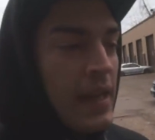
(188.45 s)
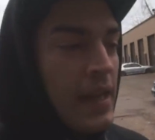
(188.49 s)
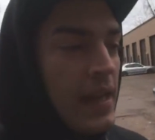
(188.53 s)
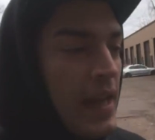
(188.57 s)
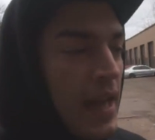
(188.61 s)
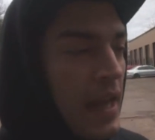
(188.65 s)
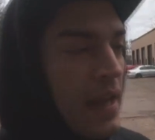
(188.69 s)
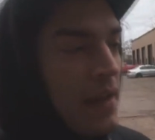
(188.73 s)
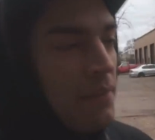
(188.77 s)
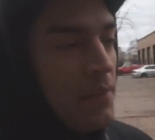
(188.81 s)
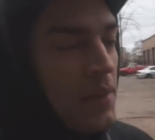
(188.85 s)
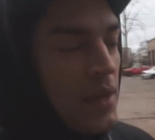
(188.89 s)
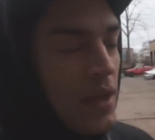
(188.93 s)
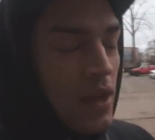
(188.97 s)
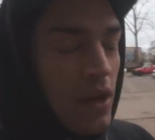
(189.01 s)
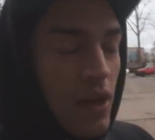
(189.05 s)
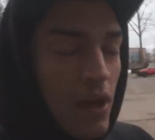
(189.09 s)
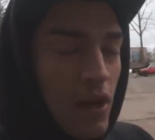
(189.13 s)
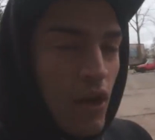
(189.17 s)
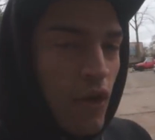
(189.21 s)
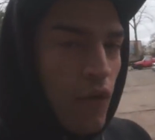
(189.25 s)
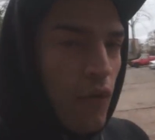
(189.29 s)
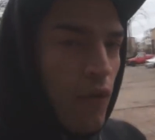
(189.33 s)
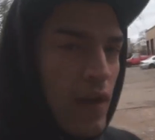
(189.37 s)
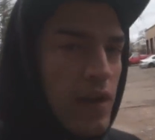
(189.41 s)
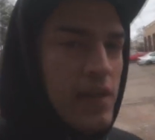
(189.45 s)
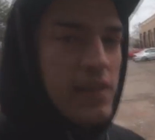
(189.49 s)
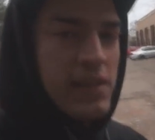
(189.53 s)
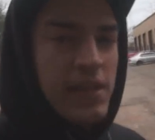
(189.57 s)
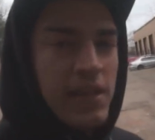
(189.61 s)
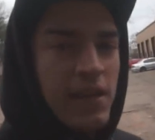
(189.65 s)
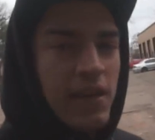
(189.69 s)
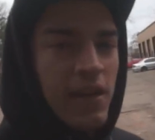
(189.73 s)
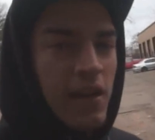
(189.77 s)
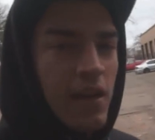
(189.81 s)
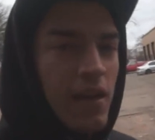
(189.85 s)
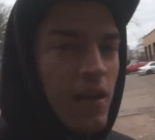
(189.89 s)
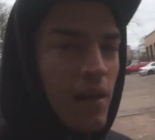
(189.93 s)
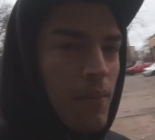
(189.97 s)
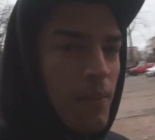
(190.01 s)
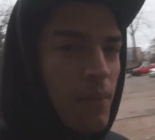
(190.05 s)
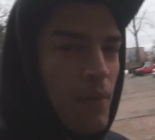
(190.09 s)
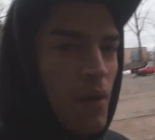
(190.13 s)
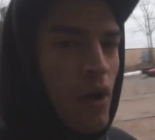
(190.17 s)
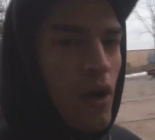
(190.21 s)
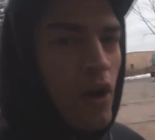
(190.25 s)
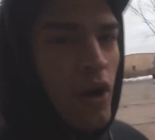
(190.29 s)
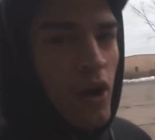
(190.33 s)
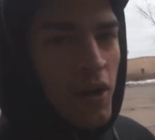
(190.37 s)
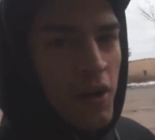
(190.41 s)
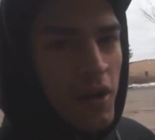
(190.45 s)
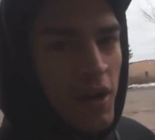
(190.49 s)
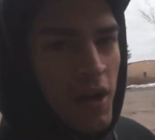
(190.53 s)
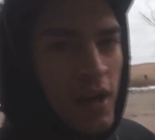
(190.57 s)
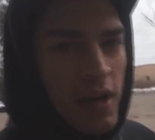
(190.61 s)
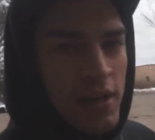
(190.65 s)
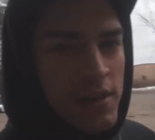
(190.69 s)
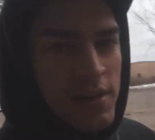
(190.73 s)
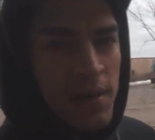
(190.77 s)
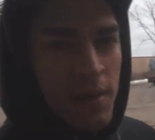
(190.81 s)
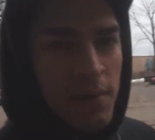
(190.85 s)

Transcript: He gave me a crazy hookup on uh,